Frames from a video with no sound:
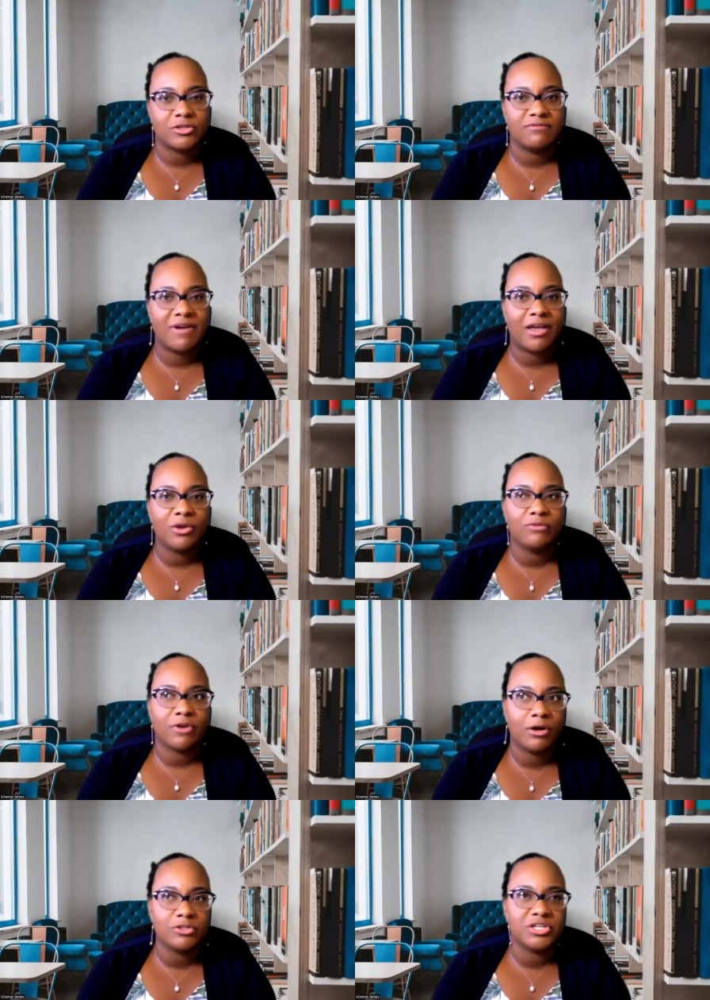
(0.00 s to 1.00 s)
the value of
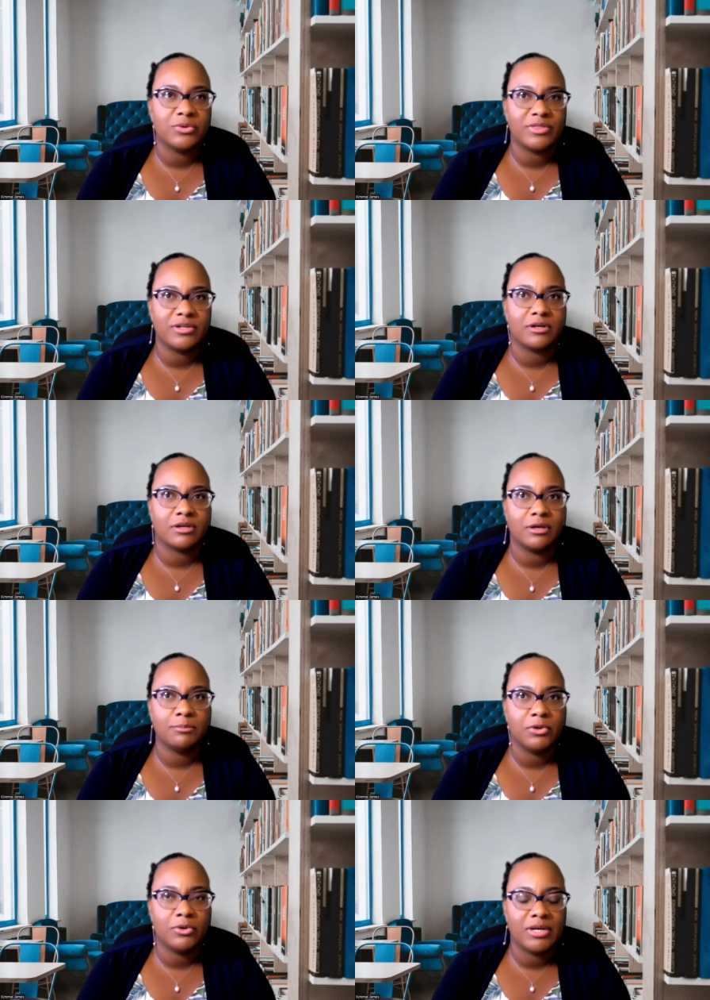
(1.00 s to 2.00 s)
coaching within a
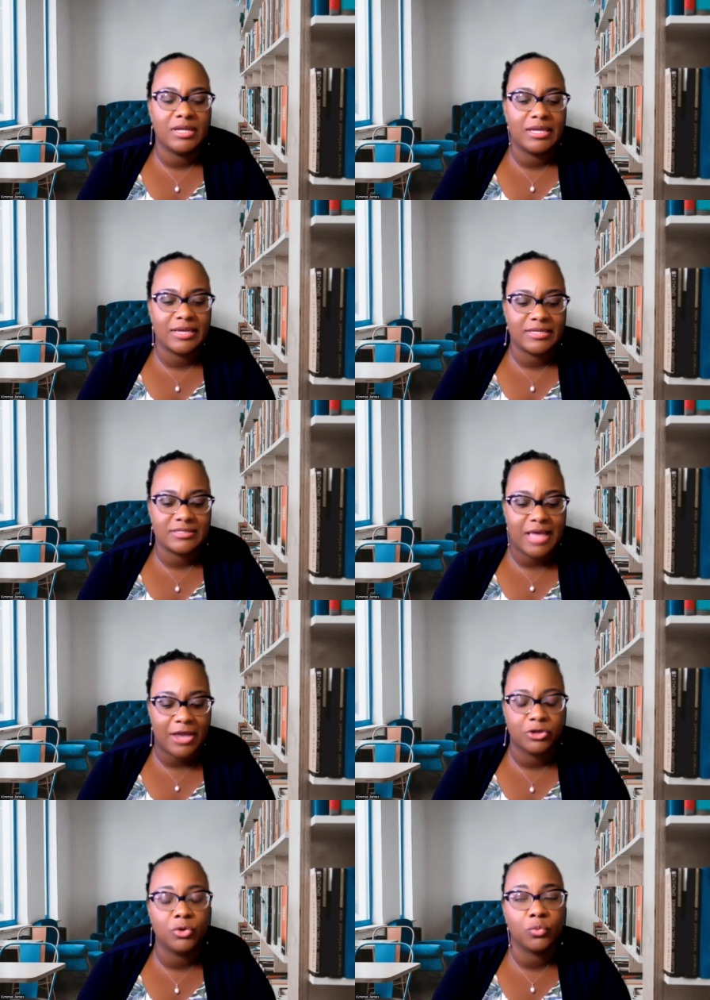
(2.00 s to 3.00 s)
community is
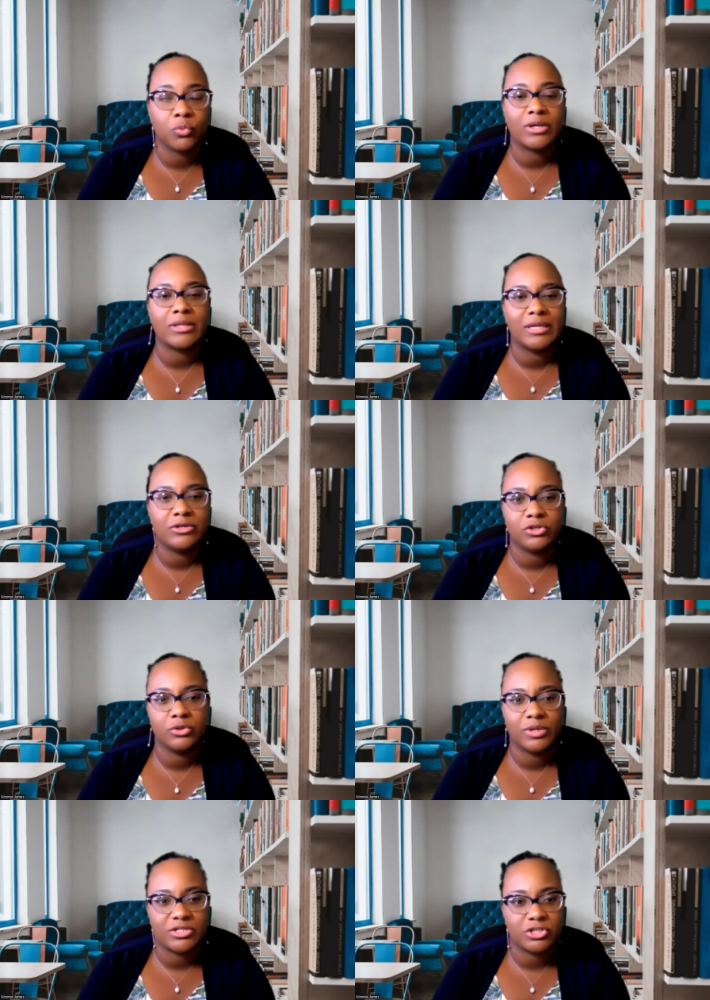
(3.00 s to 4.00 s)
that you really do
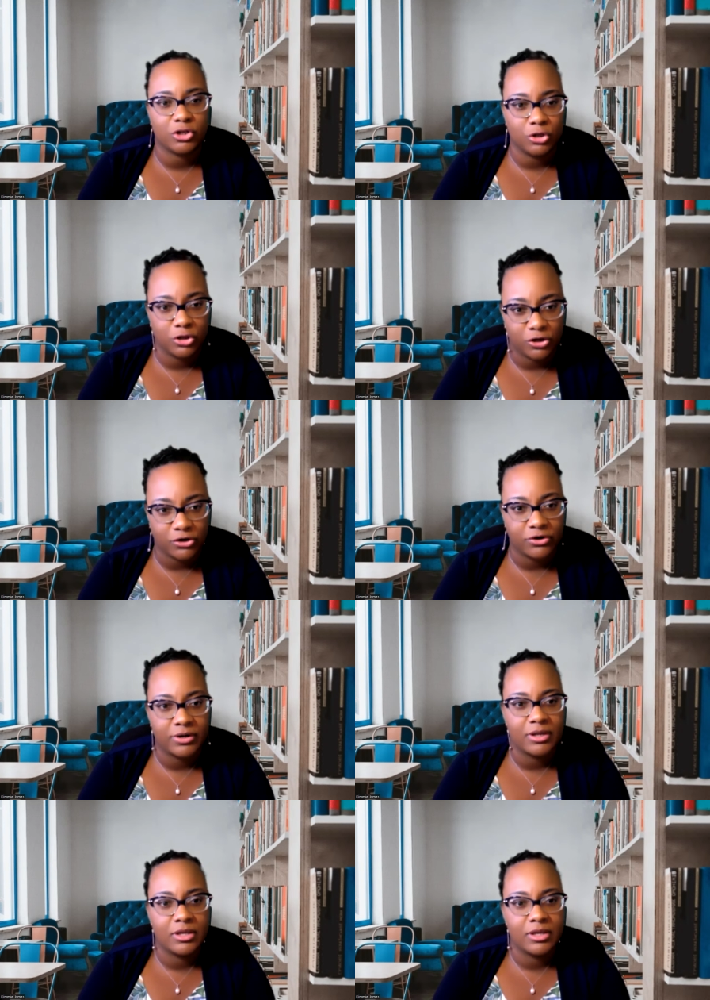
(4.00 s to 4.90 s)
get to learn.